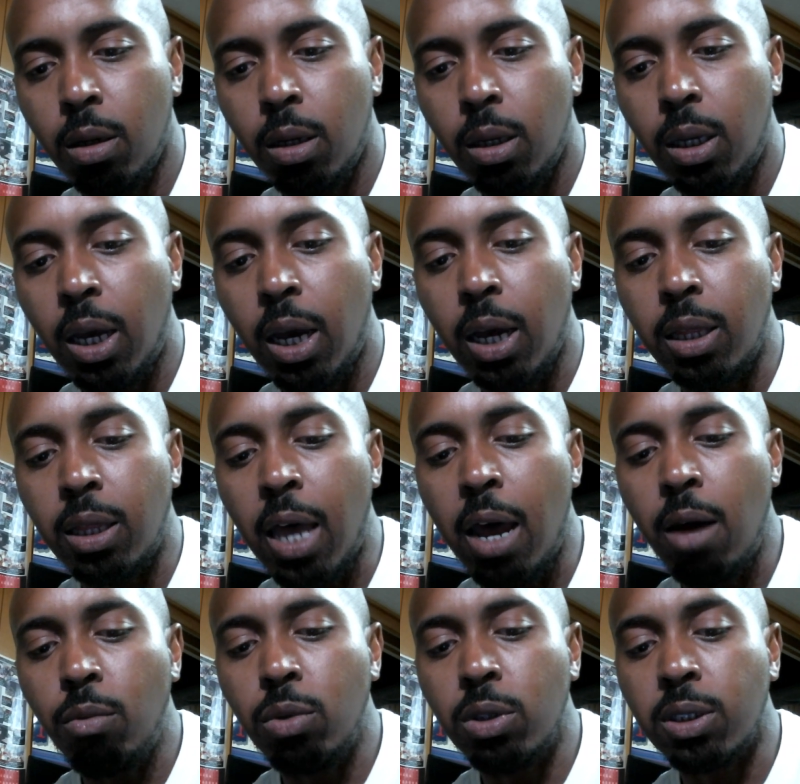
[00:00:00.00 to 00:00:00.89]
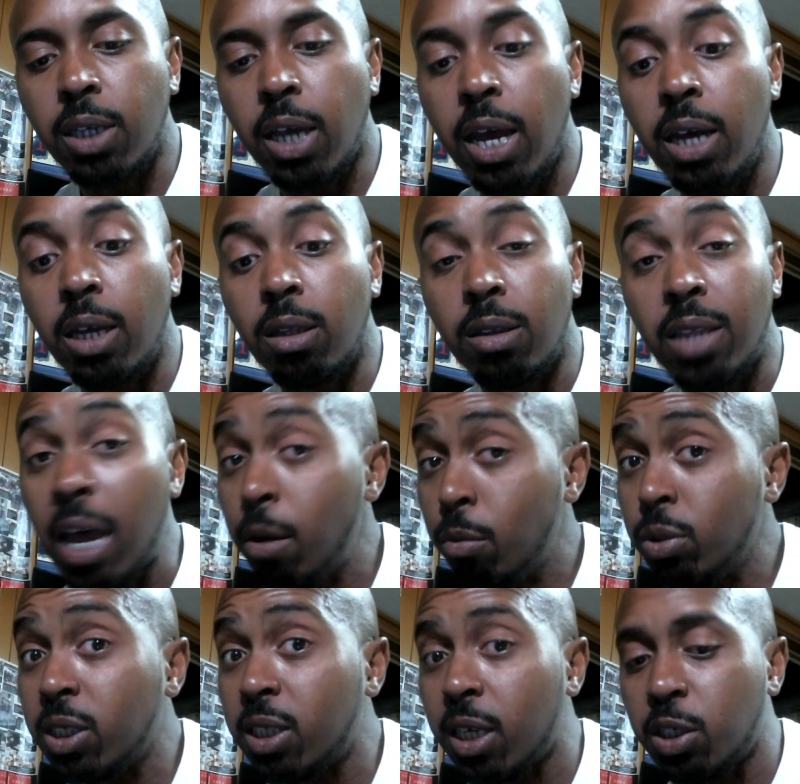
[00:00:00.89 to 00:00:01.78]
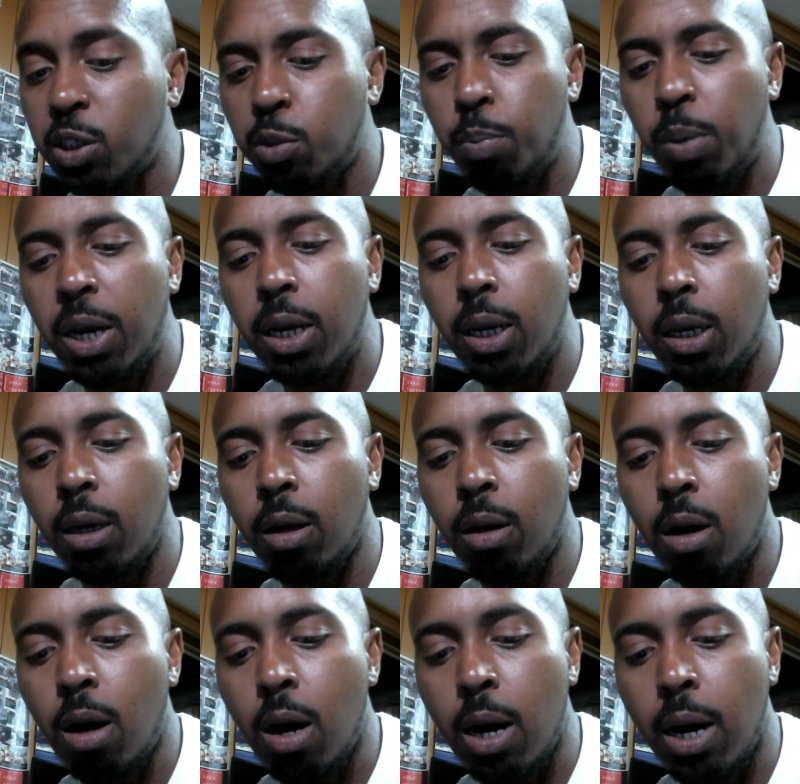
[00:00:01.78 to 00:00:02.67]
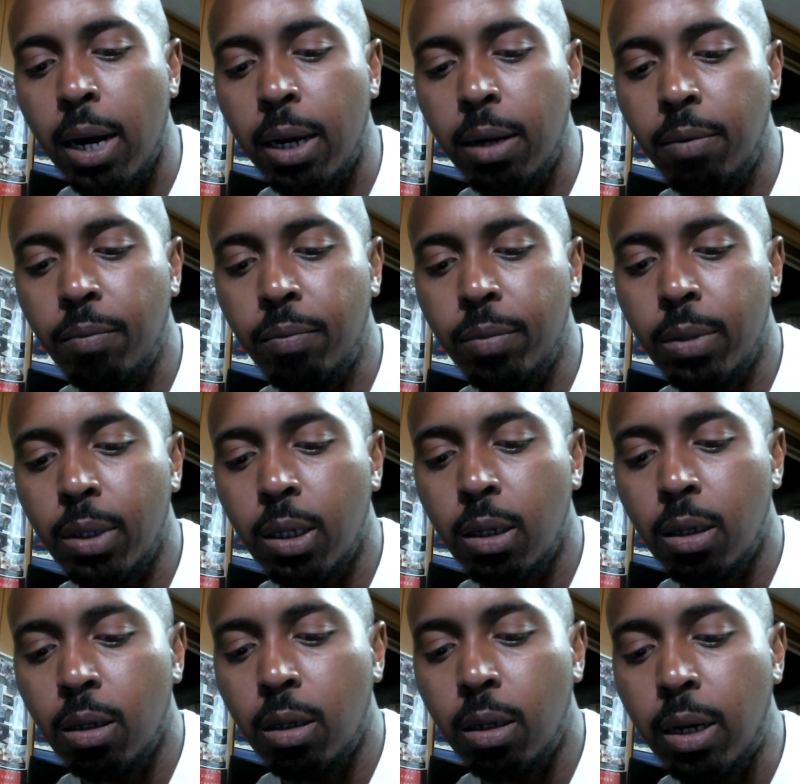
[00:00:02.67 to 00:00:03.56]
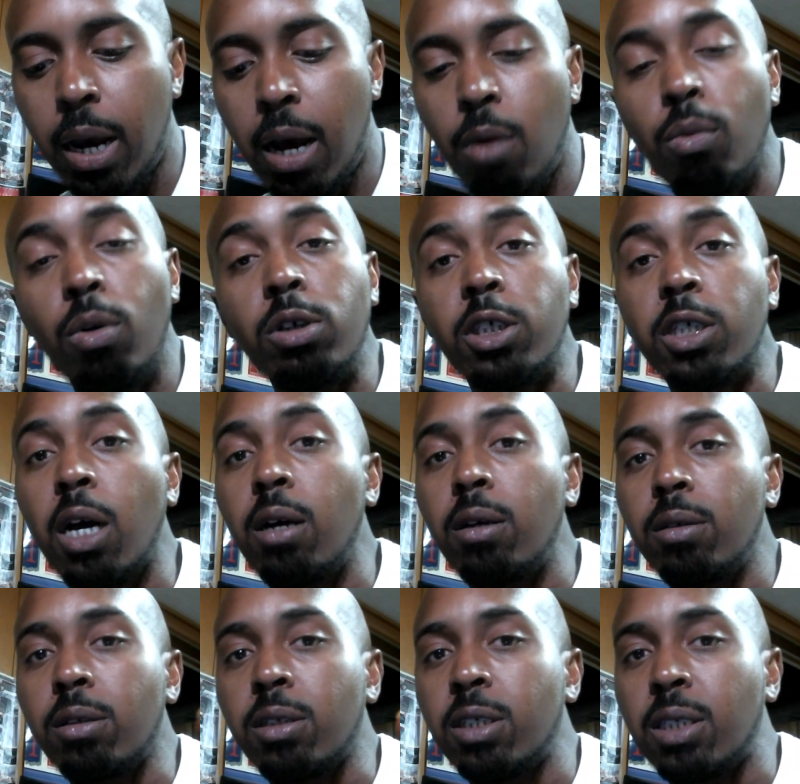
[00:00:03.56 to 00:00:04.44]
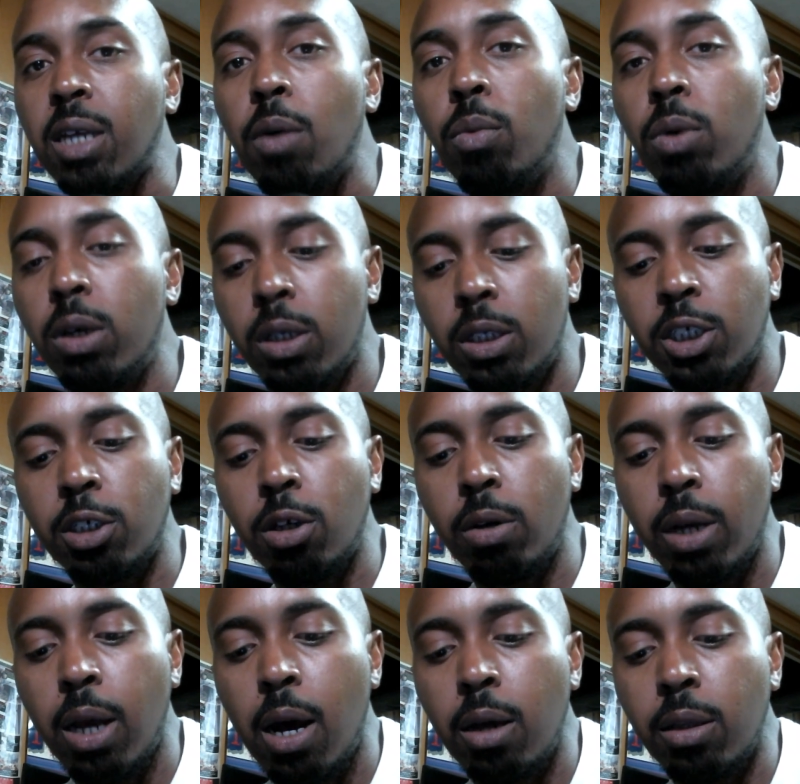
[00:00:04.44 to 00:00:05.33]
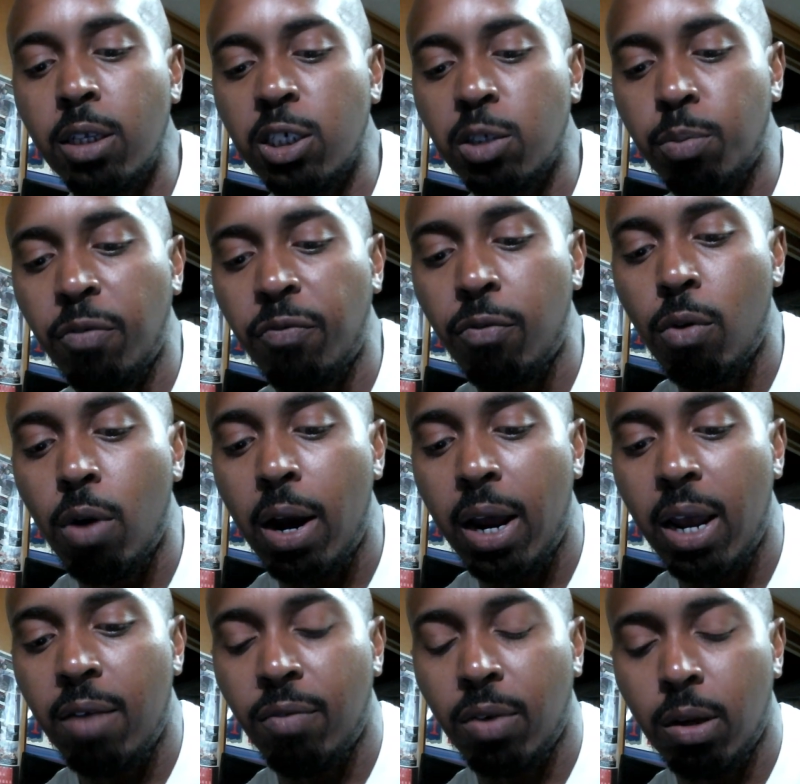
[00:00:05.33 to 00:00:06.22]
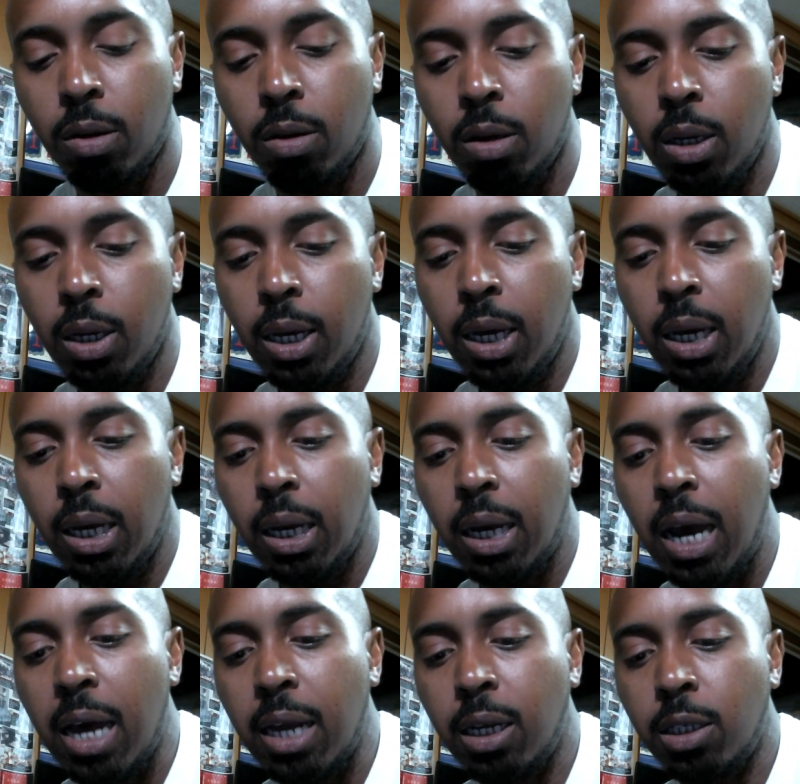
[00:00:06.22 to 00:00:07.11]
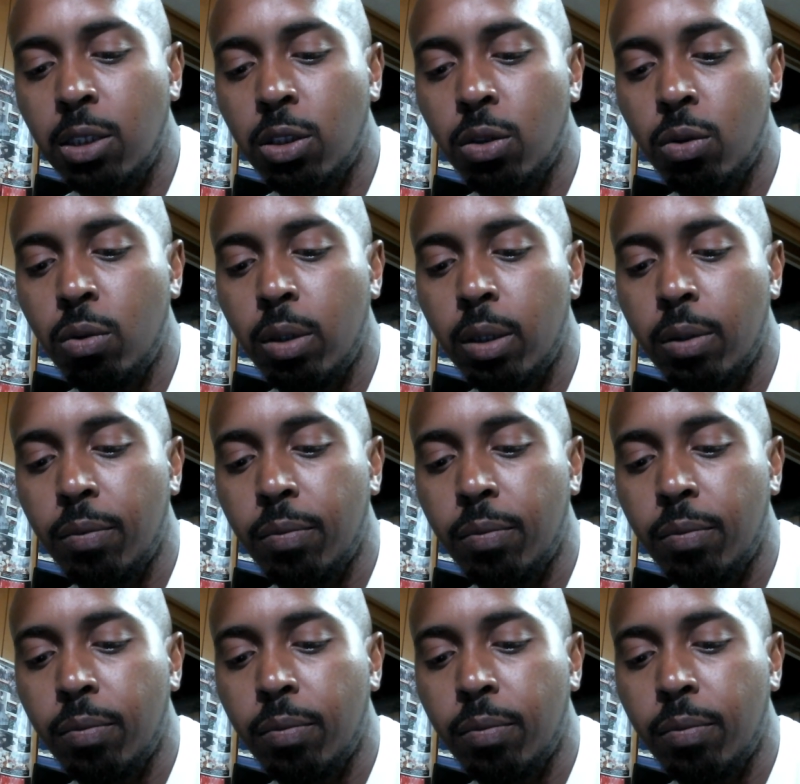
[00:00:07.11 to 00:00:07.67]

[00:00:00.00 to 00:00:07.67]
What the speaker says: Yeah, that was Expedia. All right. Now I want y'all, because I wanted to show y'all this before I even got into it.